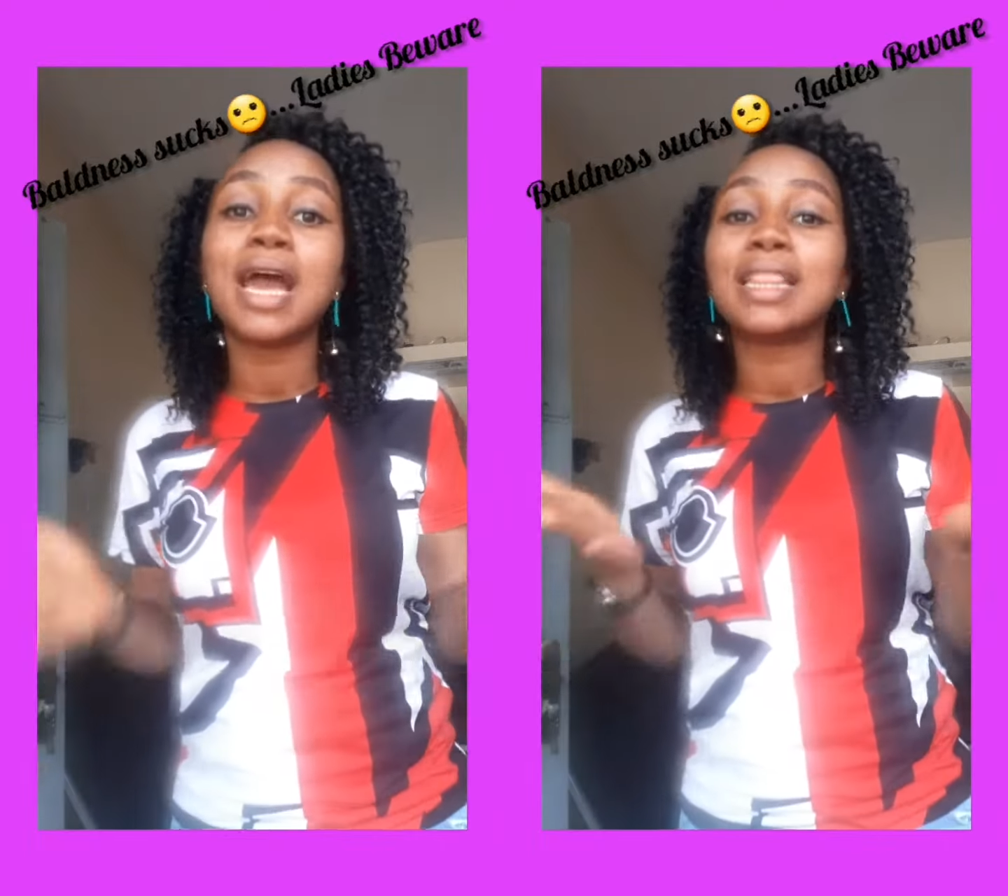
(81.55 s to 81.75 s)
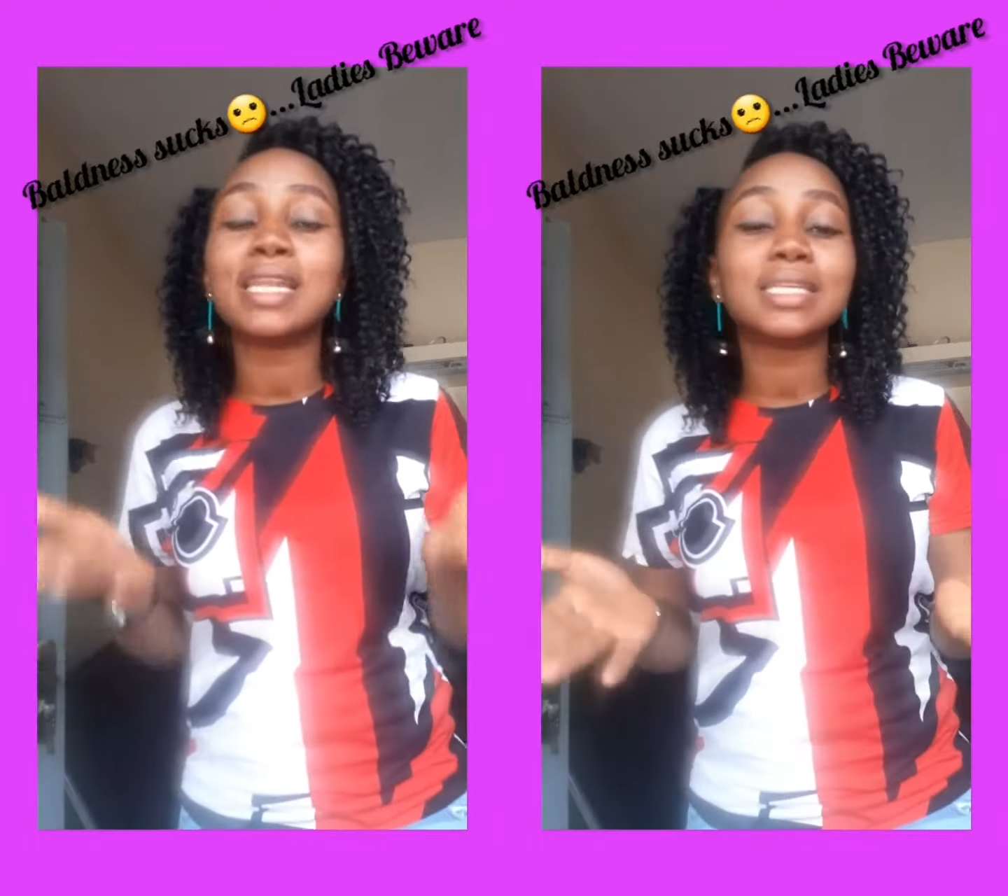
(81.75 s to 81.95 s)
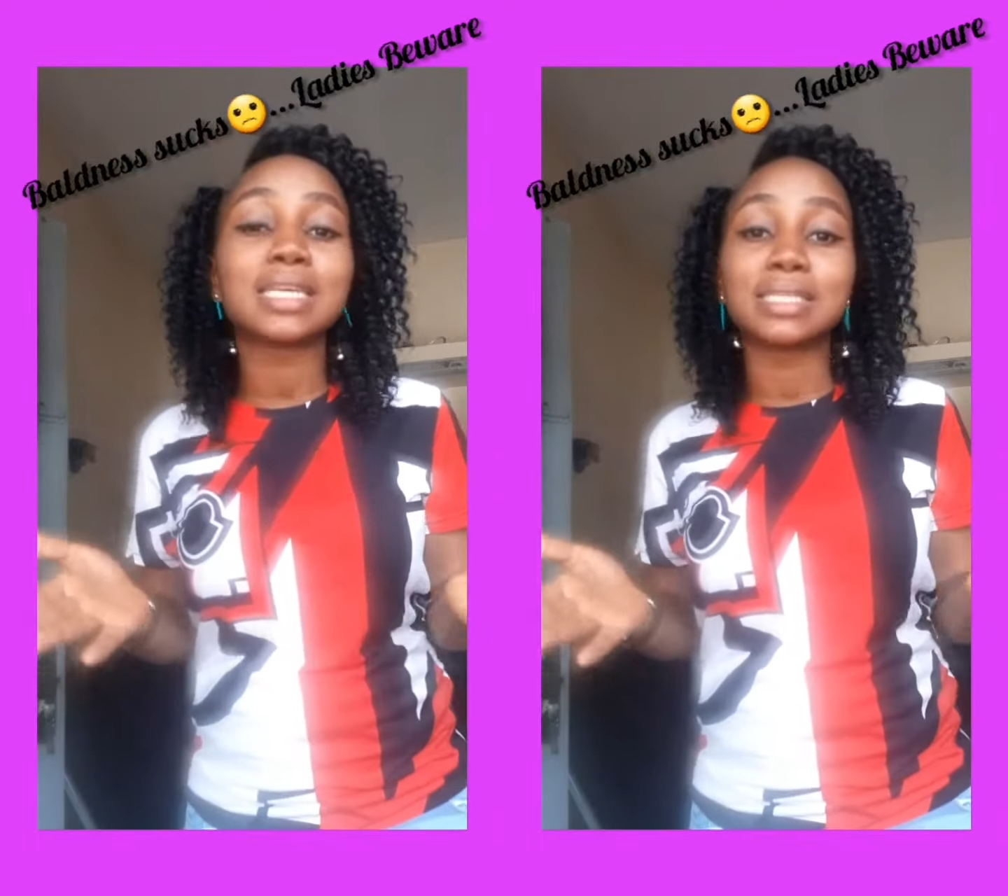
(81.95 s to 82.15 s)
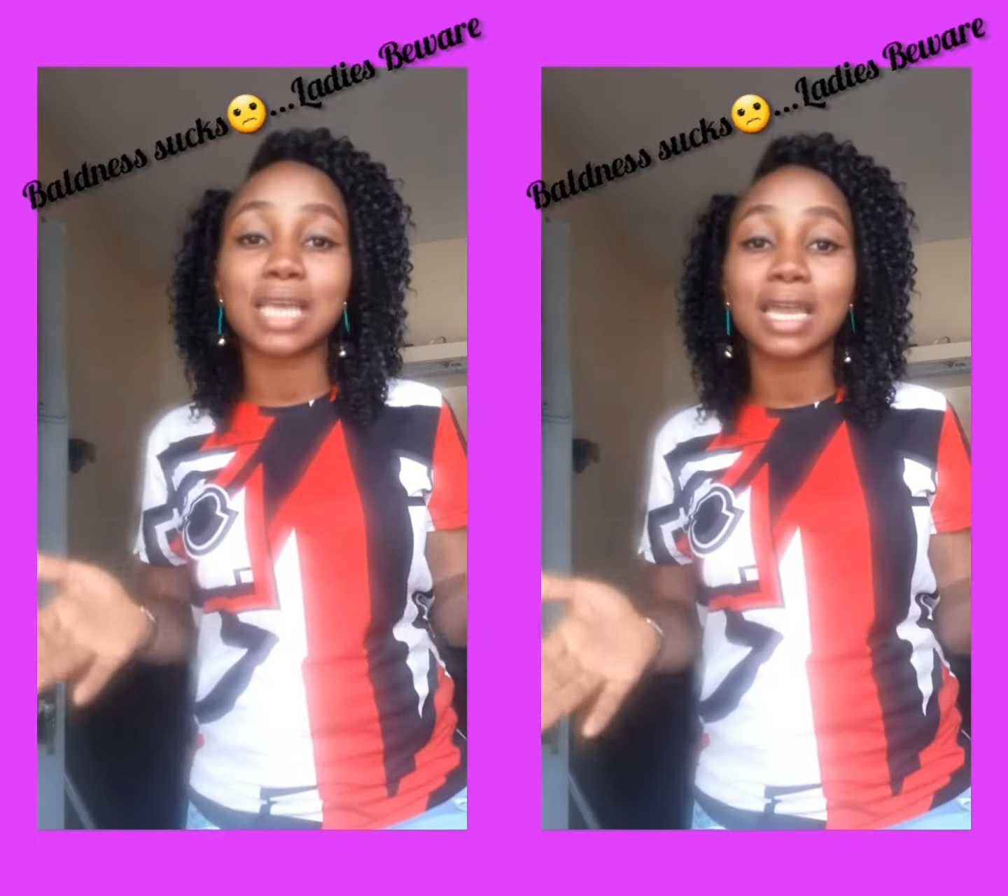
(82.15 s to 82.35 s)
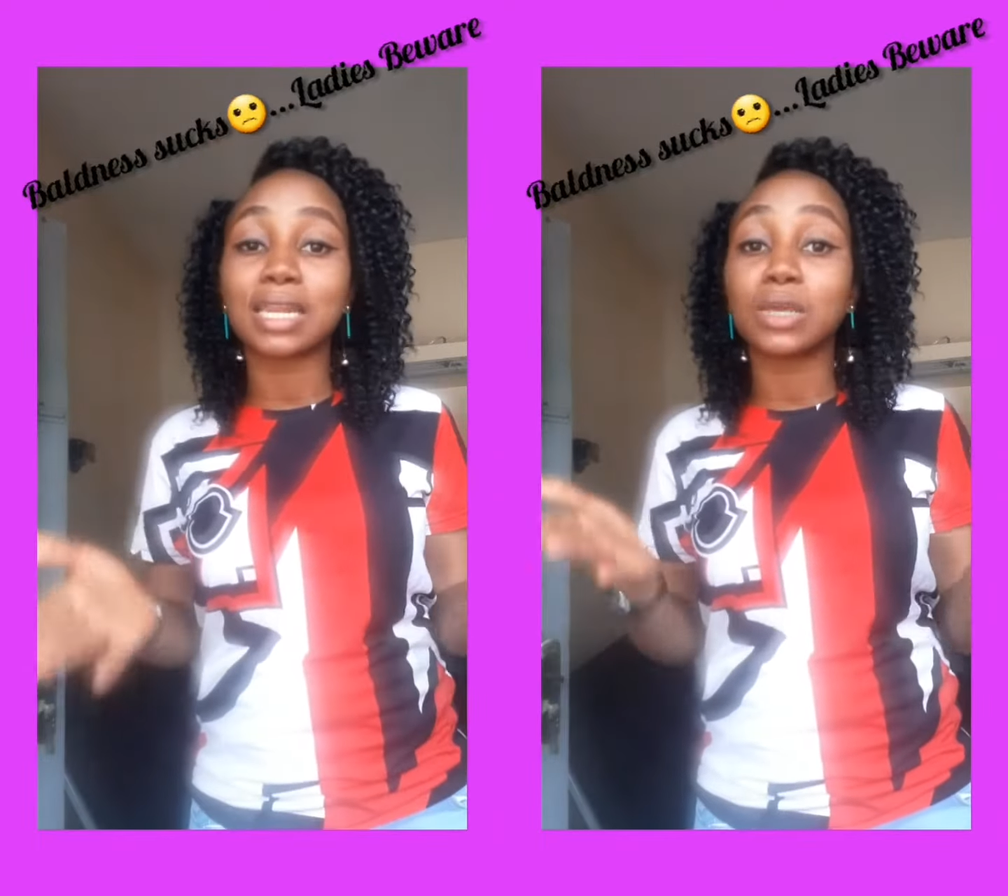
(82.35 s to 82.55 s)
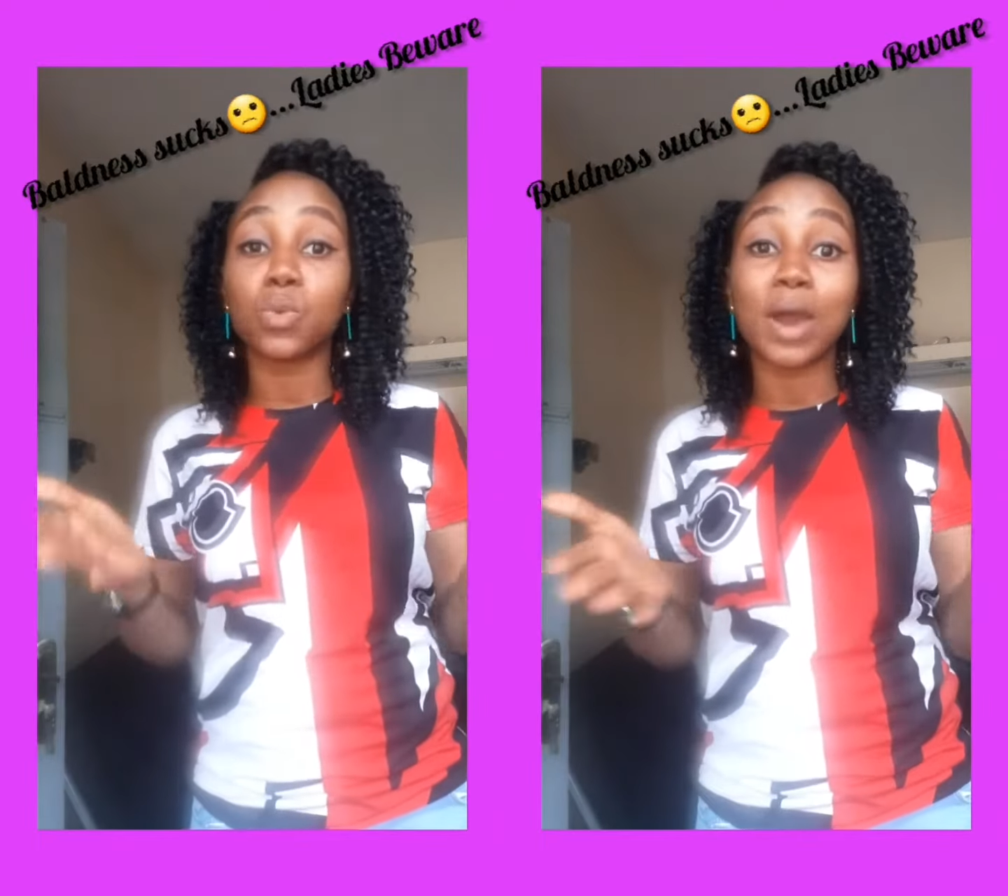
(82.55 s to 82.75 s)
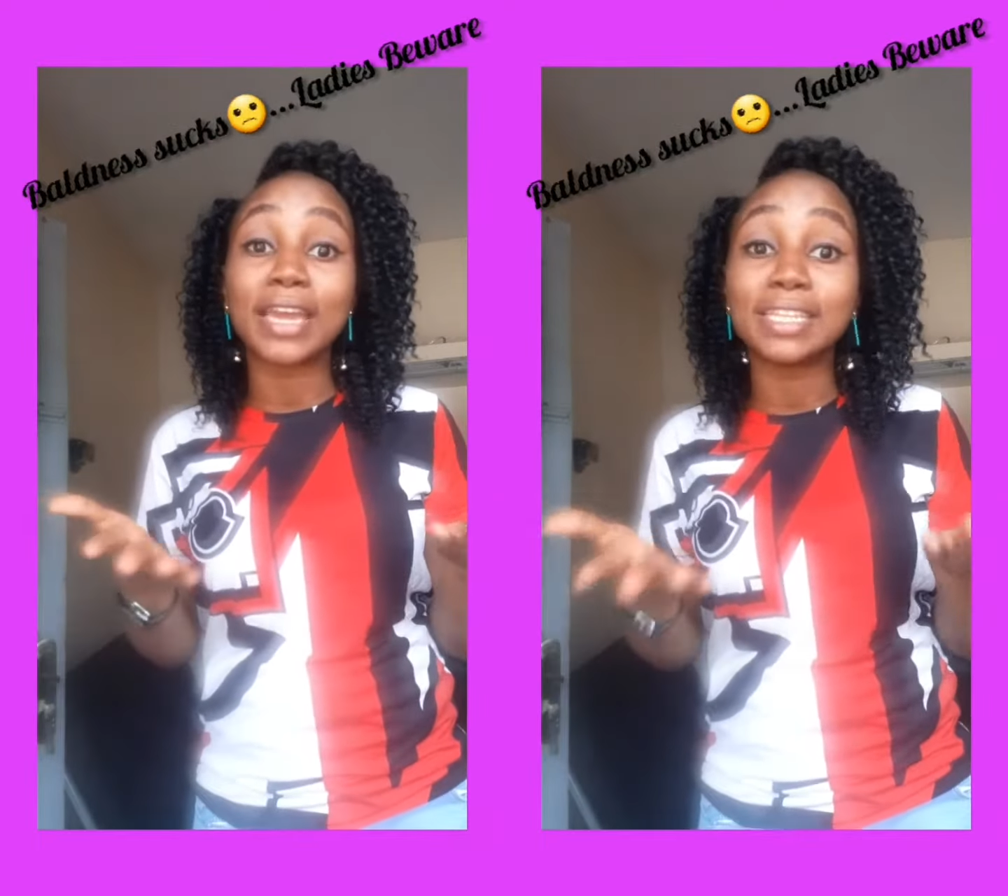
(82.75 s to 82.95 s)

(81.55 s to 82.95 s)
That is exactly why